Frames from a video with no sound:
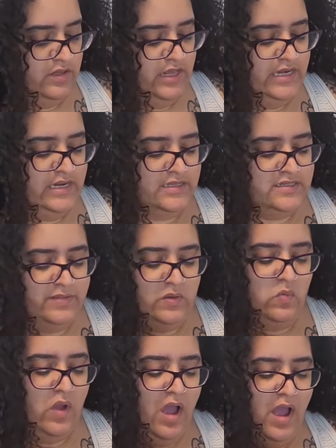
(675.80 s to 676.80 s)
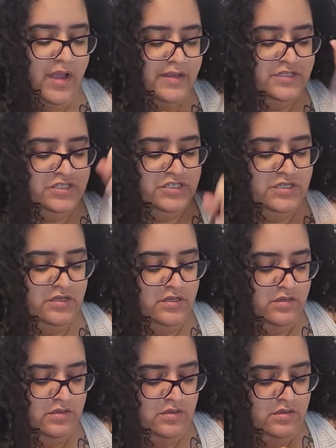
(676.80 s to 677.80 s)
They need to be washed
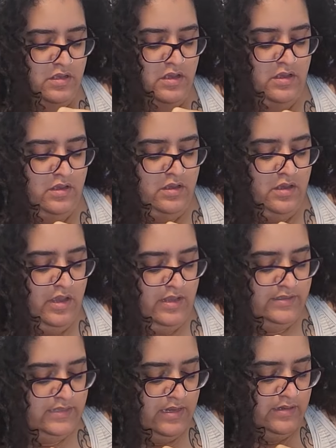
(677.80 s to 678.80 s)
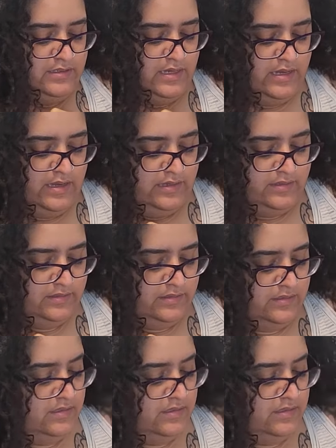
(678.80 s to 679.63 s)
and sanitized.